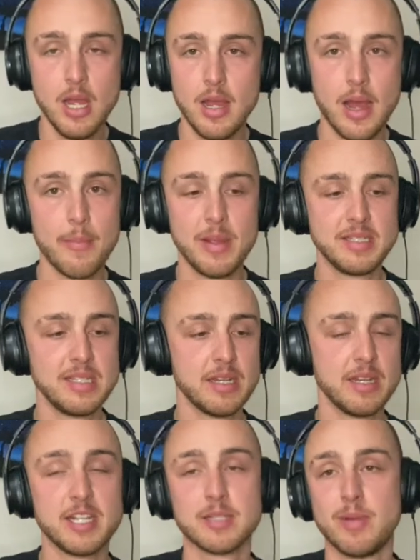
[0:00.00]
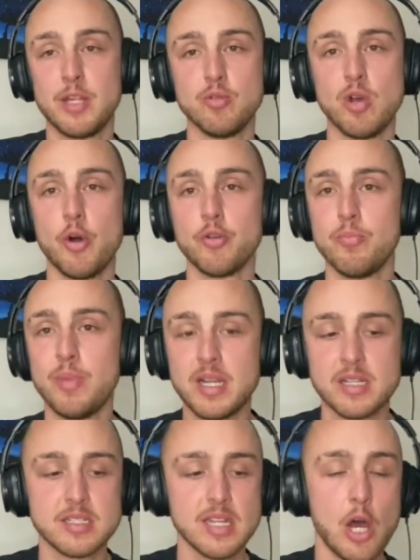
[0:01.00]
I'm basically going to explain you how to
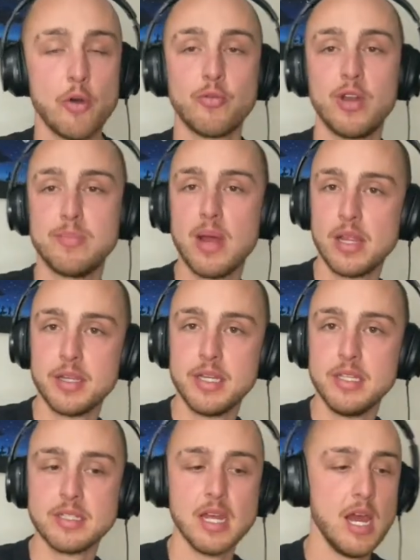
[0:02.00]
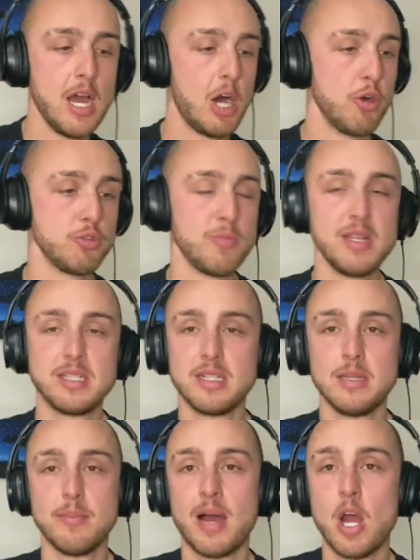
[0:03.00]
mix, how to write melodies, how to
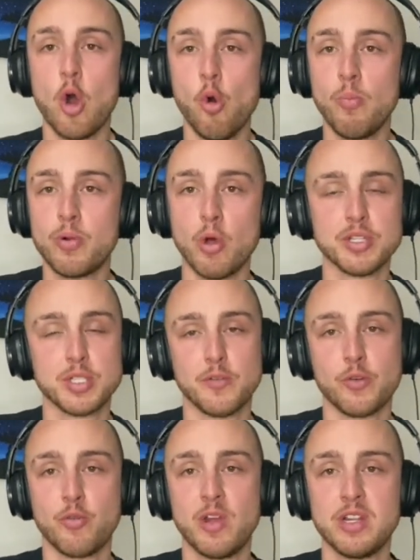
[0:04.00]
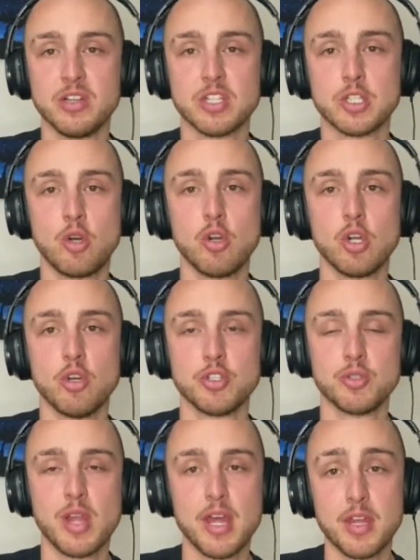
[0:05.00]
basically my whole process of creating a song goes
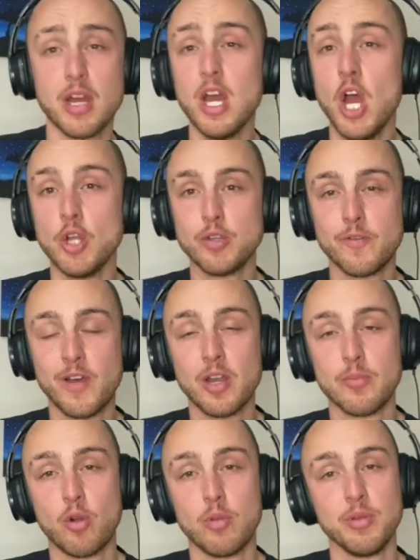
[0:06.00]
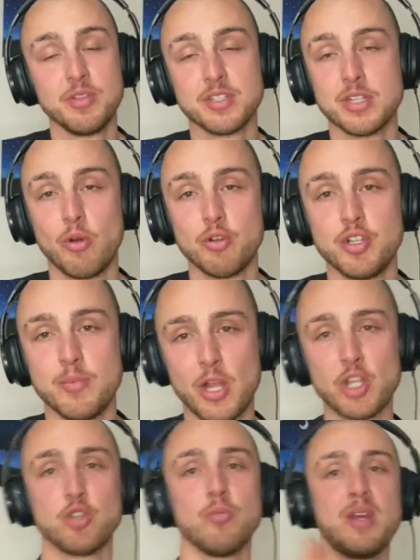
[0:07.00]
together. To find out more about this coaching, make
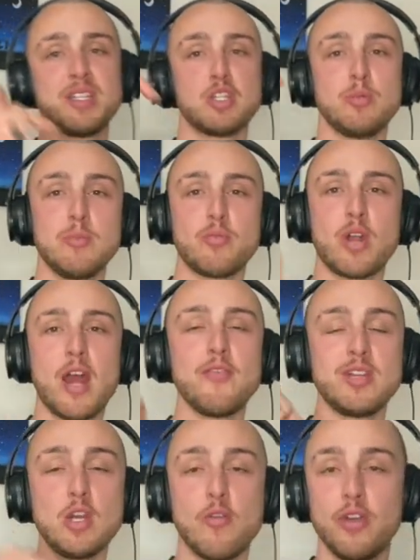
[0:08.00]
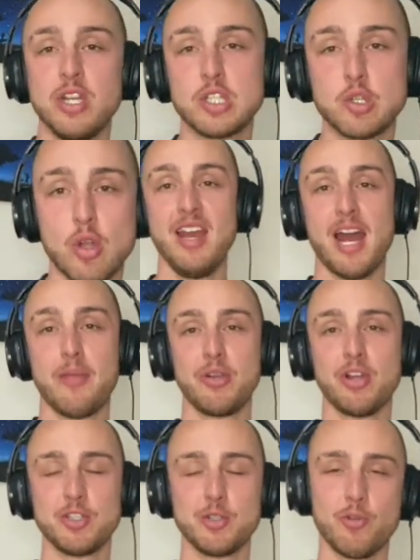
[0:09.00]
sure to message me privately over Instagram. And
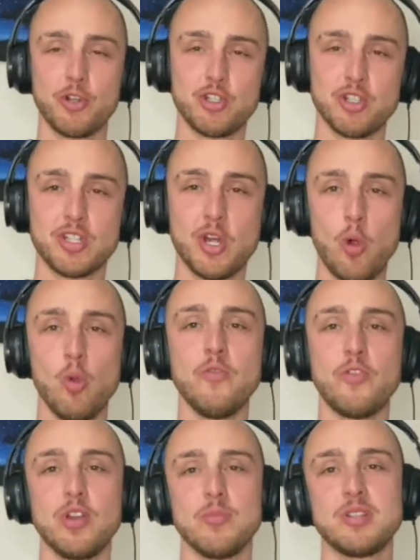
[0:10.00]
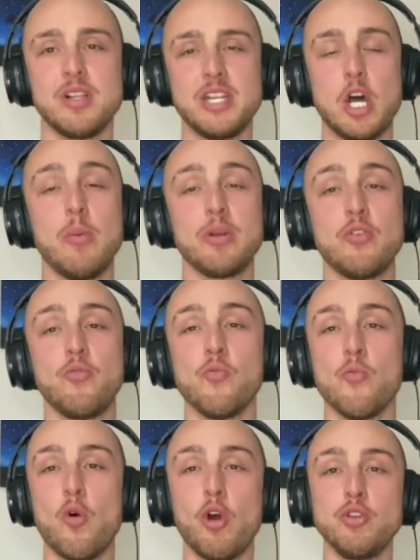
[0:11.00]
because you watched this whole video until now, I'm going to
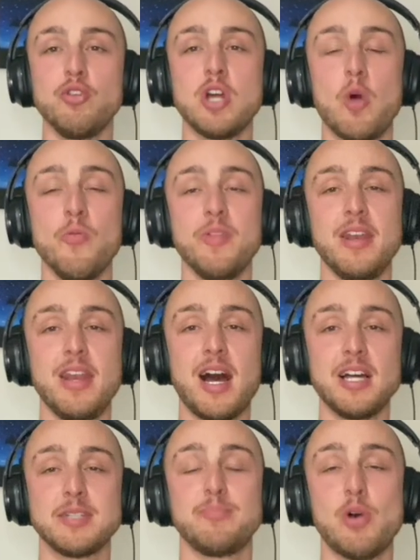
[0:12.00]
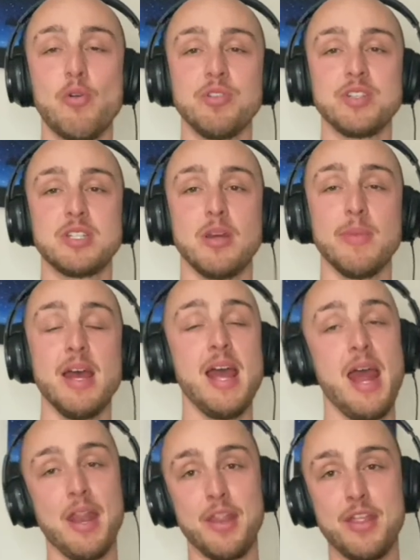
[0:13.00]
reward you now with the last bonus tip,
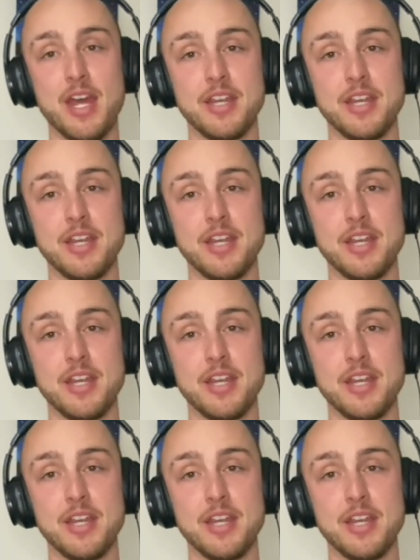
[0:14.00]
and that